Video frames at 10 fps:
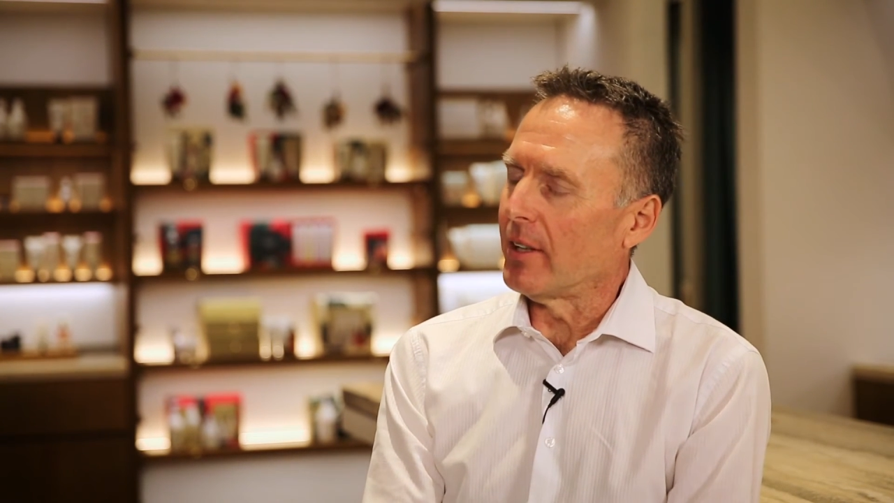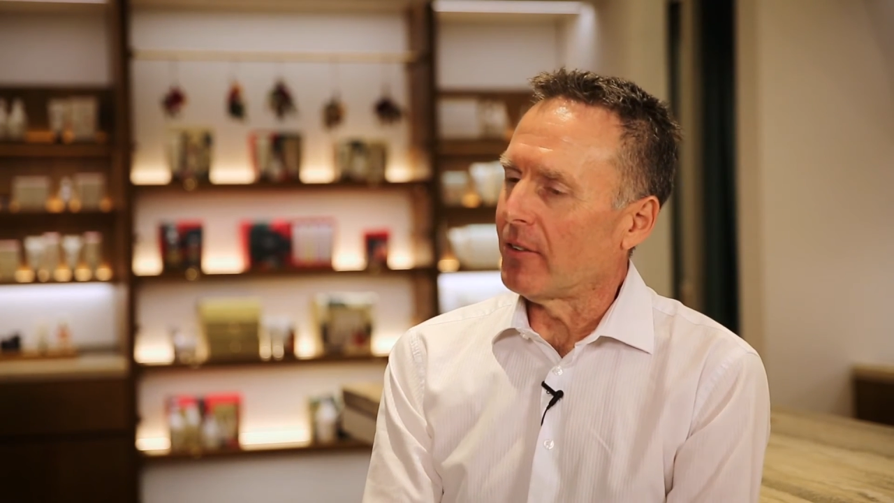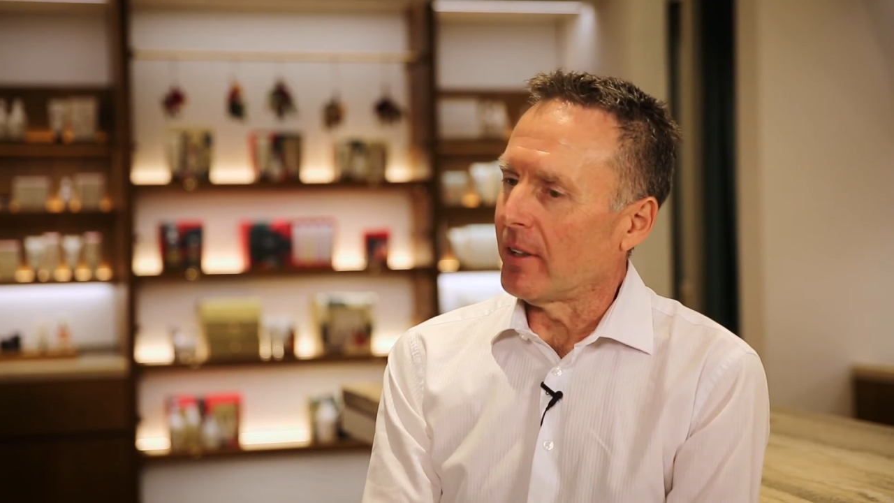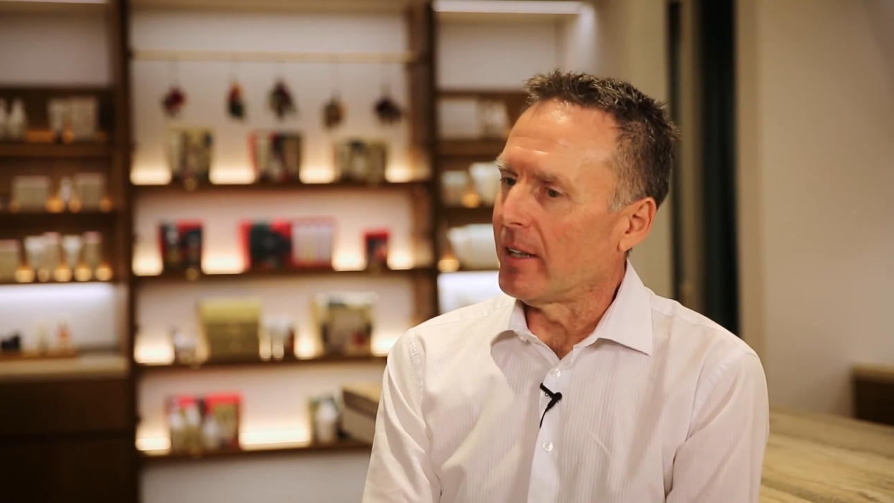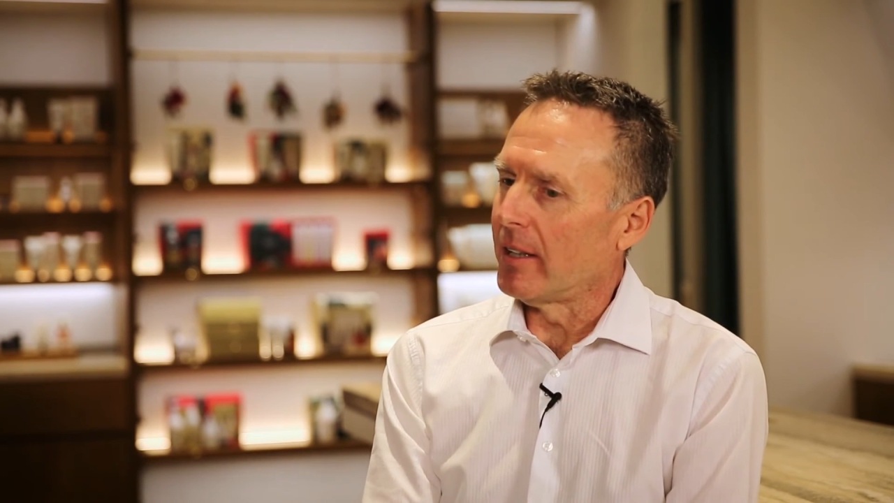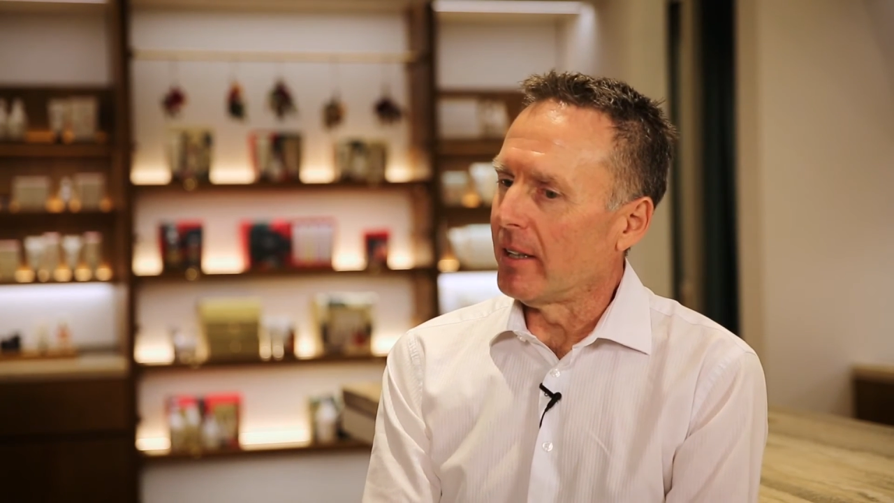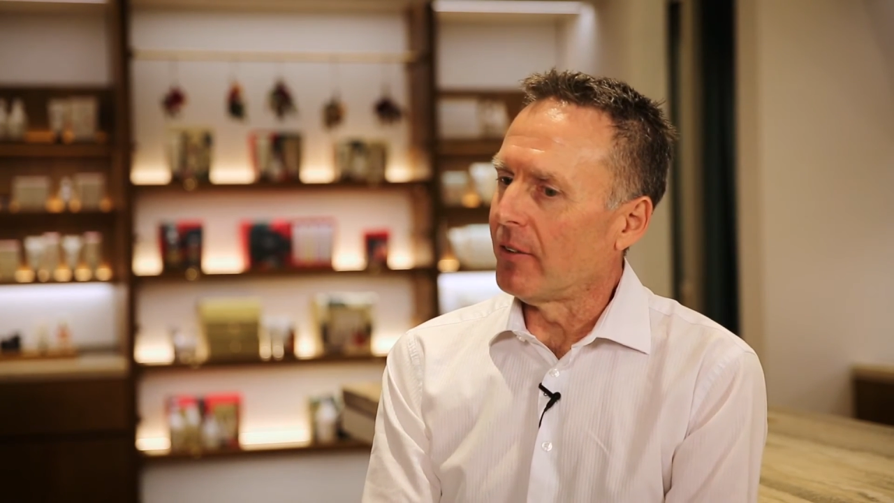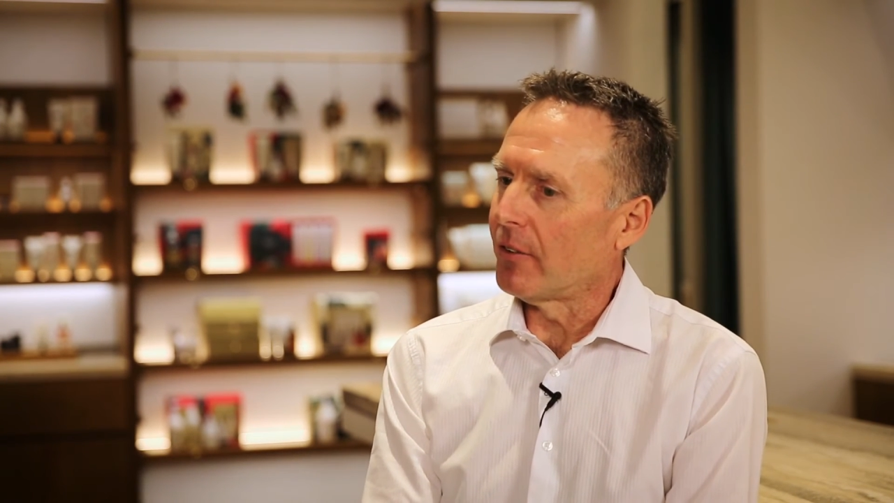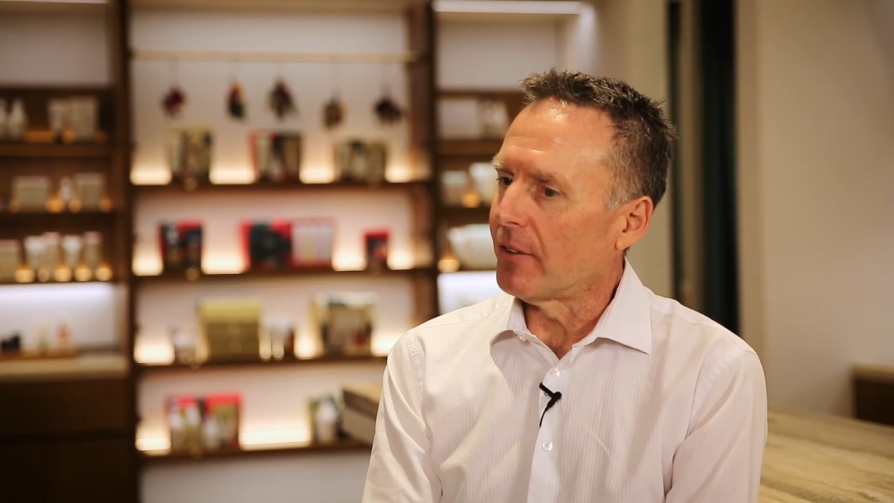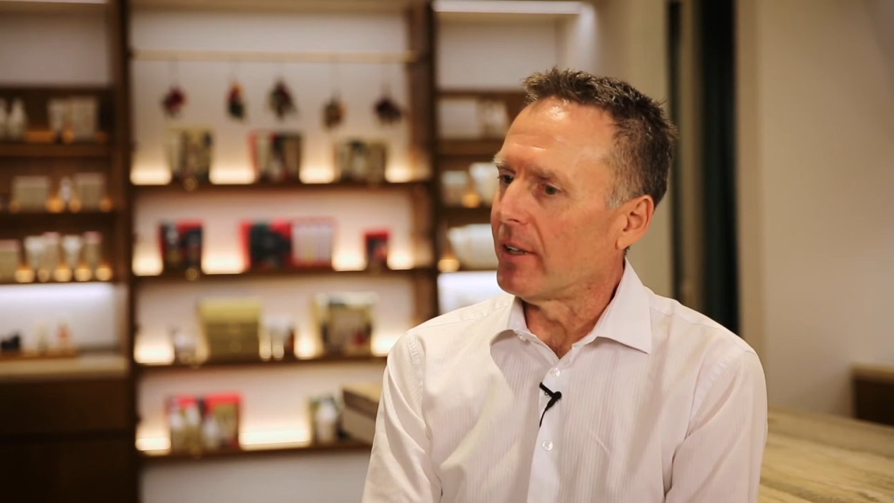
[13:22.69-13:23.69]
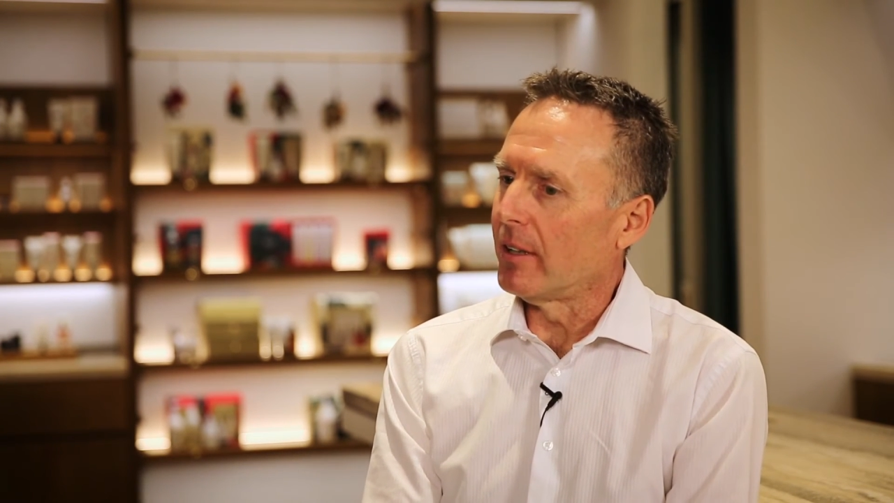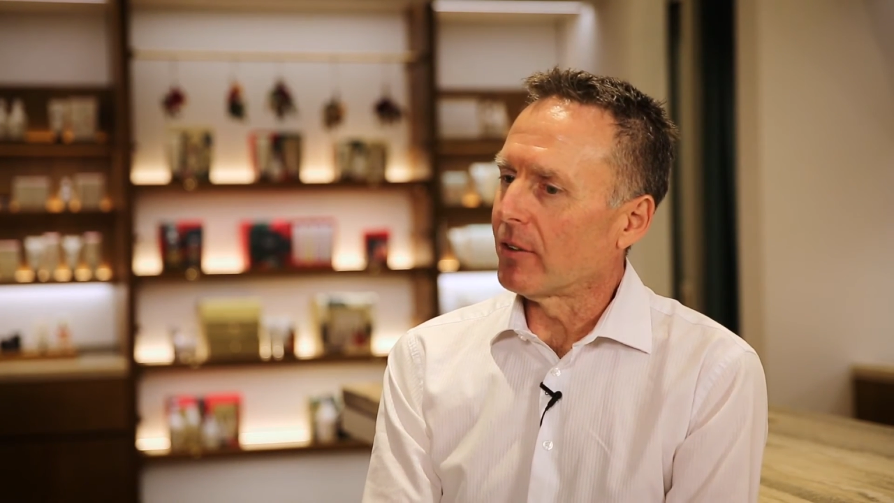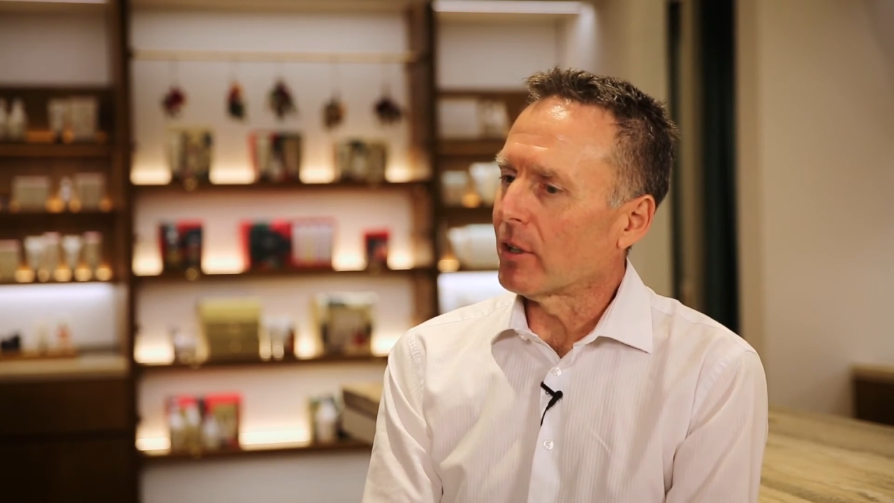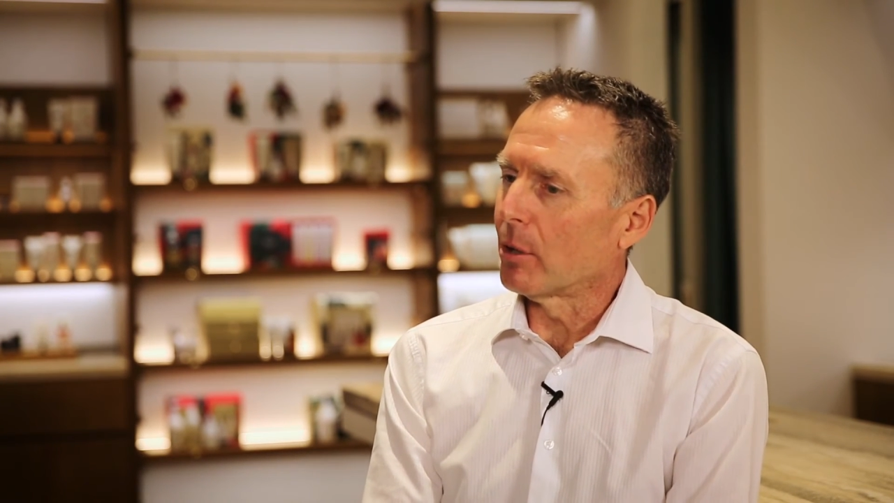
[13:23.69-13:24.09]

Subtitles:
is a